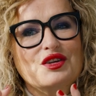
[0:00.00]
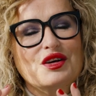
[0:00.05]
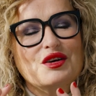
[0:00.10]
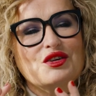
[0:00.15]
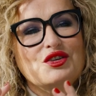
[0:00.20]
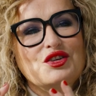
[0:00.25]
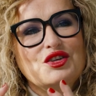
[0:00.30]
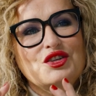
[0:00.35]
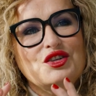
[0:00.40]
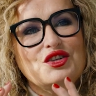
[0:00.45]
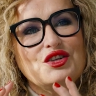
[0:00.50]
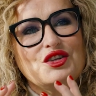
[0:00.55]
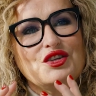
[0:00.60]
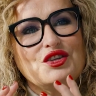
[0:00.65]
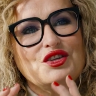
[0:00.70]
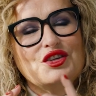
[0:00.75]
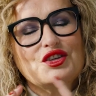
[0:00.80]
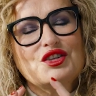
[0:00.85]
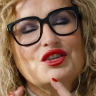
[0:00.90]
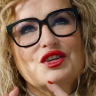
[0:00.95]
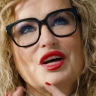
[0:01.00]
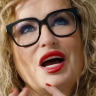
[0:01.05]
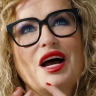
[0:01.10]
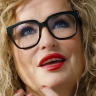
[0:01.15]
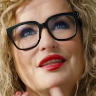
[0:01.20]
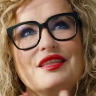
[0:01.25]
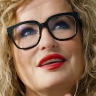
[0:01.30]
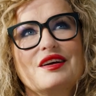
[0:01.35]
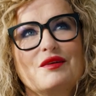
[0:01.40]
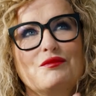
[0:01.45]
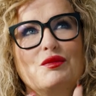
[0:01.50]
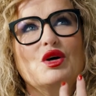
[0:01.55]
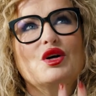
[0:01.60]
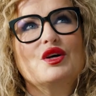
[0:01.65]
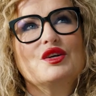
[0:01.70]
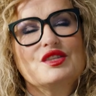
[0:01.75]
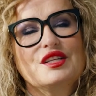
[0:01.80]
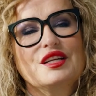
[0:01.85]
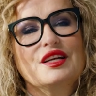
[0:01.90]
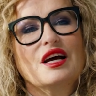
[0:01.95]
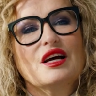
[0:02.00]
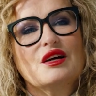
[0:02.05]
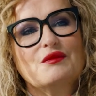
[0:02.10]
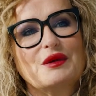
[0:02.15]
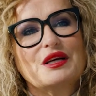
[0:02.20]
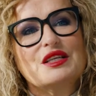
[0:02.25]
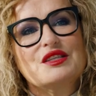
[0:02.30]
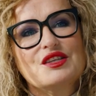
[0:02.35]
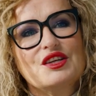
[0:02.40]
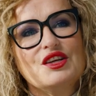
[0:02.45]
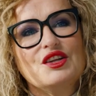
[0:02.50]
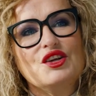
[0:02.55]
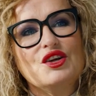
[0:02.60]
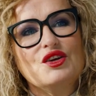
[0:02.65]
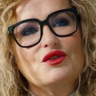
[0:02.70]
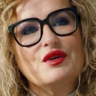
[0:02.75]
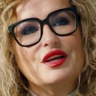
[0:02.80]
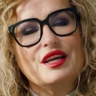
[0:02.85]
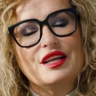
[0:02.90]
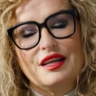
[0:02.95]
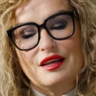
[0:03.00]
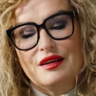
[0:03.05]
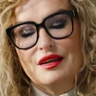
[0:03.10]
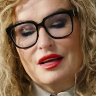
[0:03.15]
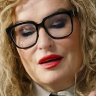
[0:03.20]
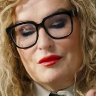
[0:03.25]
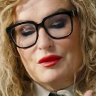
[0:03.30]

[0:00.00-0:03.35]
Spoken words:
I think personally, I'm asking you really,